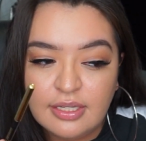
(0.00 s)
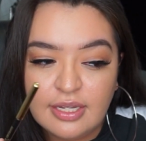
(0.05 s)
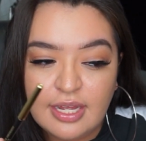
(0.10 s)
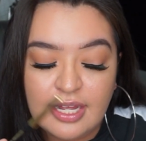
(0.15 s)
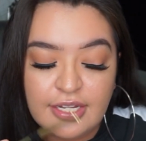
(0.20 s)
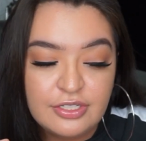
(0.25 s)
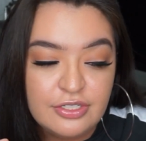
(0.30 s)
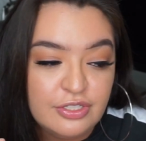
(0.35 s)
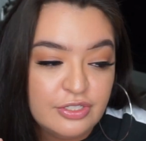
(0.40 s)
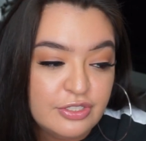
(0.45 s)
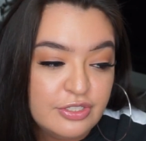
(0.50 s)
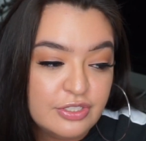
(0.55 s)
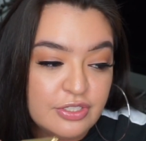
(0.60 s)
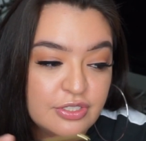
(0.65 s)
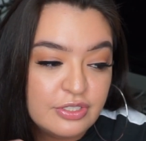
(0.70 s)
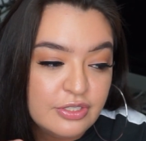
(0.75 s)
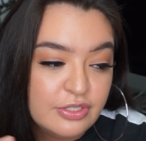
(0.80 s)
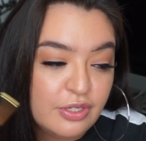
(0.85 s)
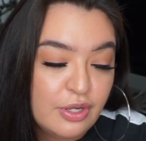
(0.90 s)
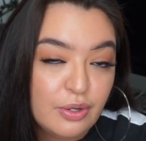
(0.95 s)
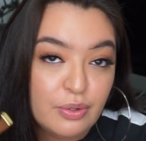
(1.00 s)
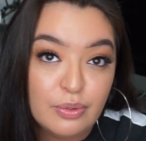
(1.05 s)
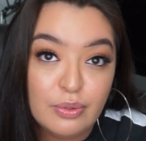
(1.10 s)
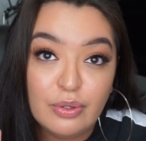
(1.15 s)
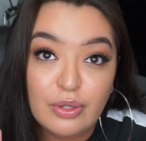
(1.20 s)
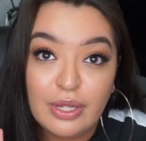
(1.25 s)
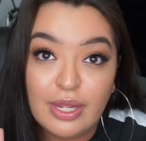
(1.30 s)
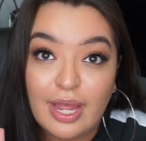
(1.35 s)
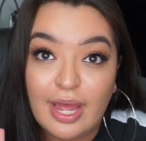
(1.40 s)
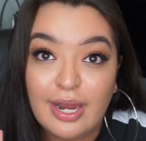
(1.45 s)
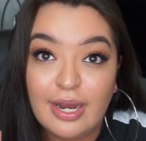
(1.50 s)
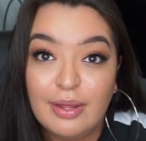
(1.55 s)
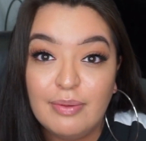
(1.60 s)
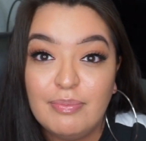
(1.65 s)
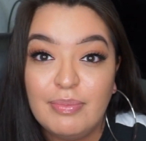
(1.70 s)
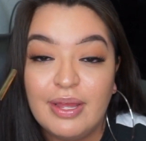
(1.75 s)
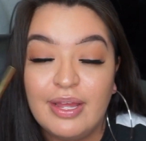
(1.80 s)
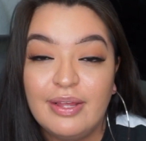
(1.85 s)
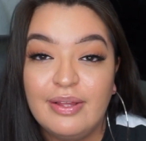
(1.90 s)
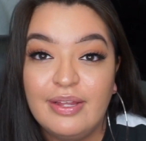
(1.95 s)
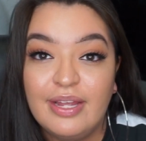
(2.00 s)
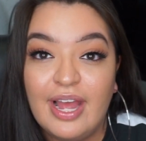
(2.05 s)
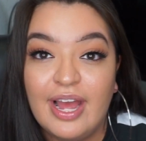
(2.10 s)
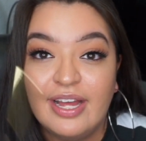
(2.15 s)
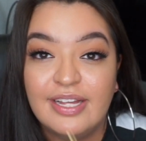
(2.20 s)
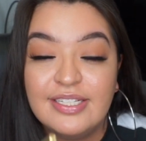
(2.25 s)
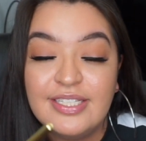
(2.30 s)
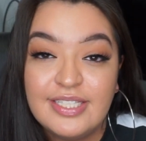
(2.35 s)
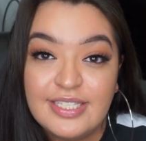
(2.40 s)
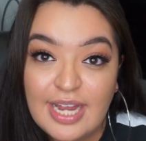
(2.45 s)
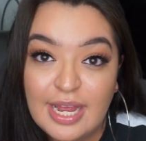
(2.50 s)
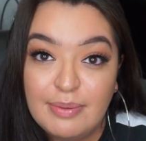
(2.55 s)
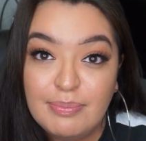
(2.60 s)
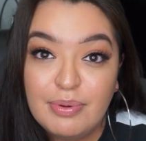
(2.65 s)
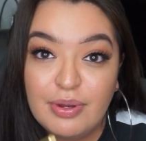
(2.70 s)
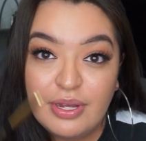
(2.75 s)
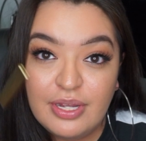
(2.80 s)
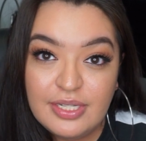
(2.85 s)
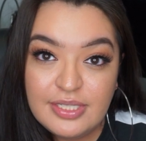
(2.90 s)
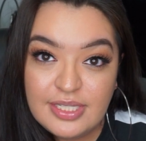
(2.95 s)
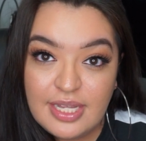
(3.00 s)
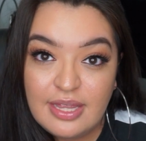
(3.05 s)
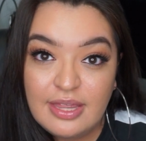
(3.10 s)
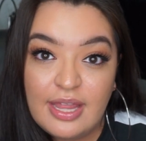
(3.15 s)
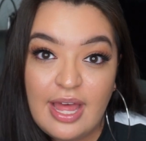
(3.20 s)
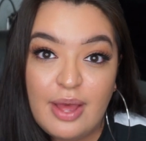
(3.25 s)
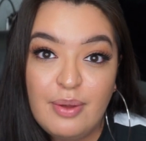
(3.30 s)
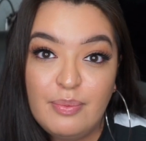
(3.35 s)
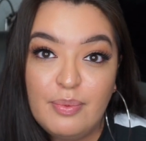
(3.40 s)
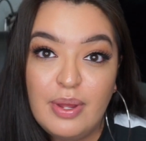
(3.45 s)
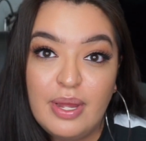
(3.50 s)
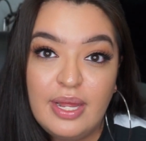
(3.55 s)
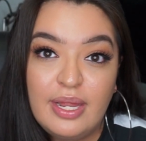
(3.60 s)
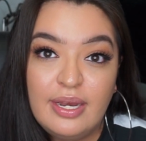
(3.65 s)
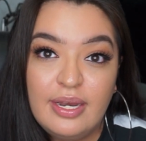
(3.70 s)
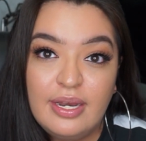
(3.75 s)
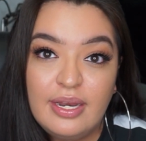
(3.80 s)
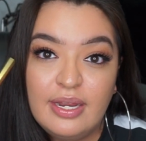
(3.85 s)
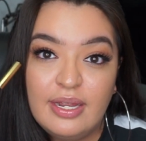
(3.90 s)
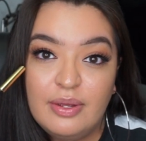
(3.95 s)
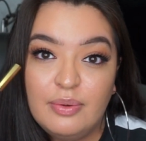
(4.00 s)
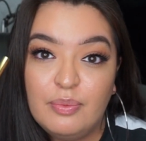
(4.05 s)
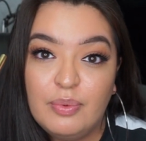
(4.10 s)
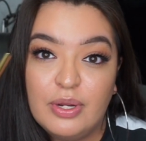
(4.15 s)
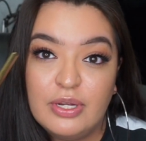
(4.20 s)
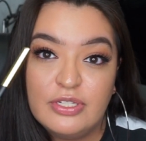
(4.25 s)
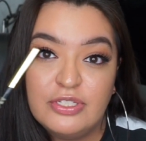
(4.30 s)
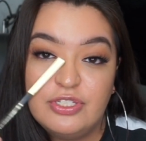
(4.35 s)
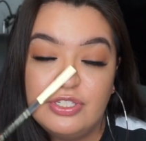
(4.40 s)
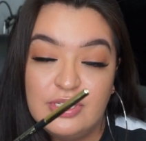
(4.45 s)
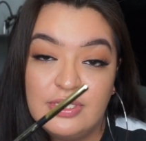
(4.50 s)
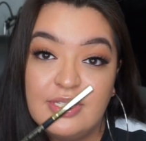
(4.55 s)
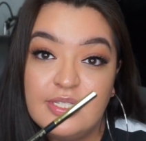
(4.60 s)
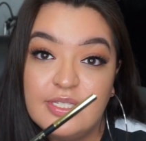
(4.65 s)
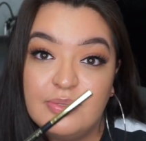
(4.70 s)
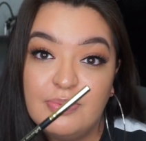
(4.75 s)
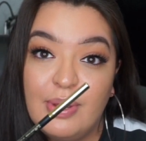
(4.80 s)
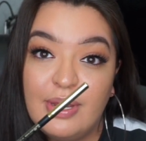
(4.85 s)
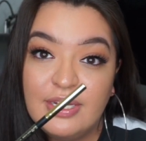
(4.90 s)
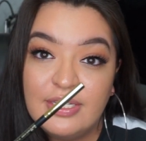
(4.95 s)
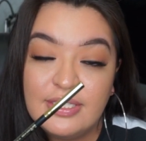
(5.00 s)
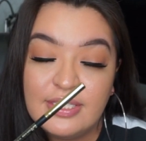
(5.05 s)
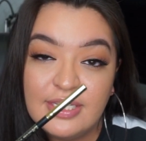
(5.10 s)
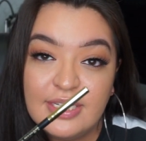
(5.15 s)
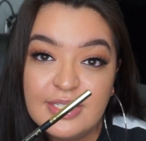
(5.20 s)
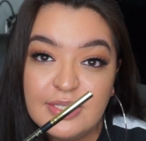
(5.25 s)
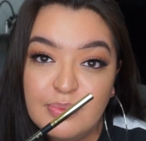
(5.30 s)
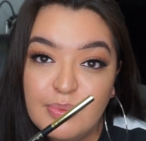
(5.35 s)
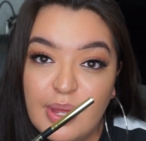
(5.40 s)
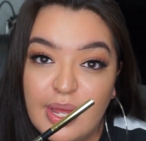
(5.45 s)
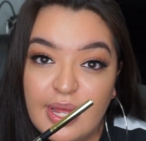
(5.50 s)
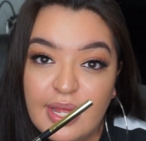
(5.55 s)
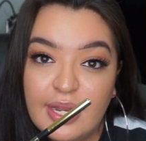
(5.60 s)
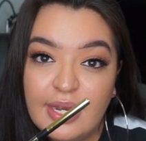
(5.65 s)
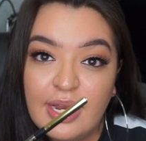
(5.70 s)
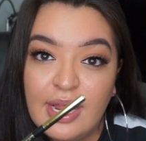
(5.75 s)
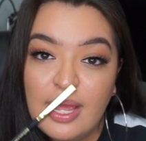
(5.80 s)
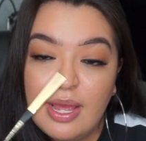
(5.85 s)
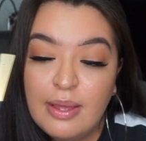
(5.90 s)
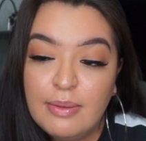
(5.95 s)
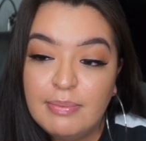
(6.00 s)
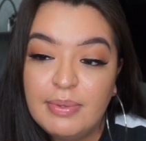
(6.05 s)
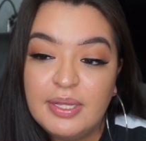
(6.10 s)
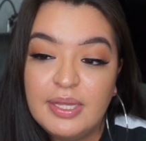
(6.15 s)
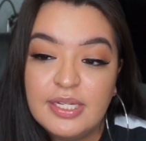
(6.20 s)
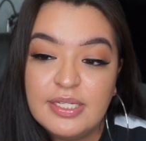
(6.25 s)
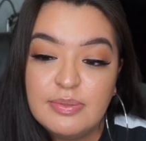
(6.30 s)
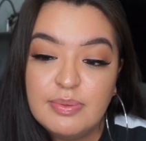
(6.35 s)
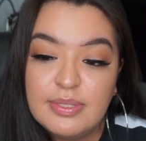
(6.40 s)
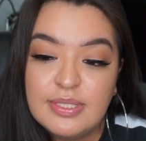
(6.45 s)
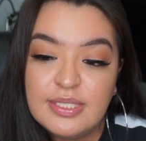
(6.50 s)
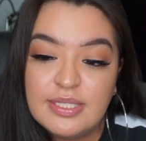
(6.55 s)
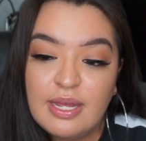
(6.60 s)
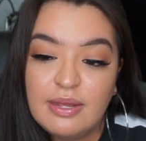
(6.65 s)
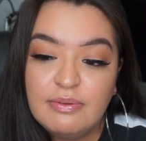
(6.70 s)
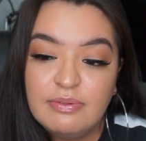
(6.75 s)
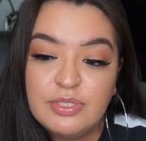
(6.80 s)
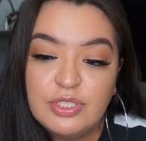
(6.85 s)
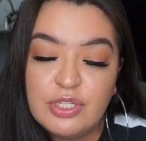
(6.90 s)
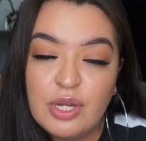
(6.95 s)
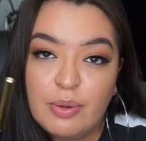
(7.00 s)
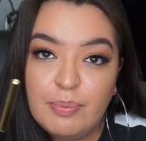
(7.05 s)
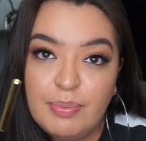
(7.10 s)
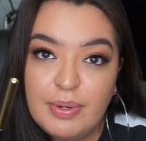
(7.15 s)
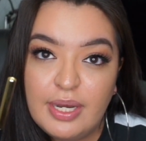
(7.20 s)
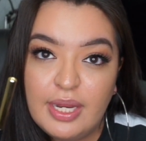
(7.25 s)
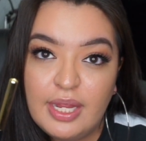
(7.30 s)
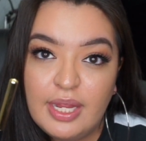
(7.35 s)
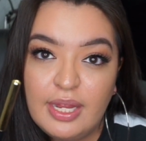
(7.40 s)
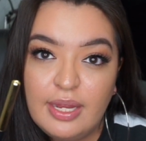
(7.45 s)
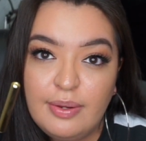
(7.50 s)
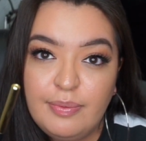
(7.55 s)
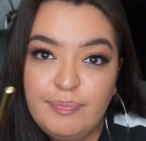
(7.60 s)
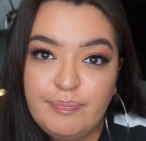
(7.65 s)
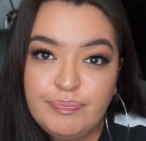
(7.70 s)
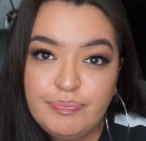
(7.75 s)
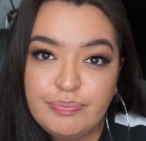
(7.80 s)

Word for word: I should just go look at it. But yeah, Stay Put, that one works just as well as this one. But this one's self-sharpening.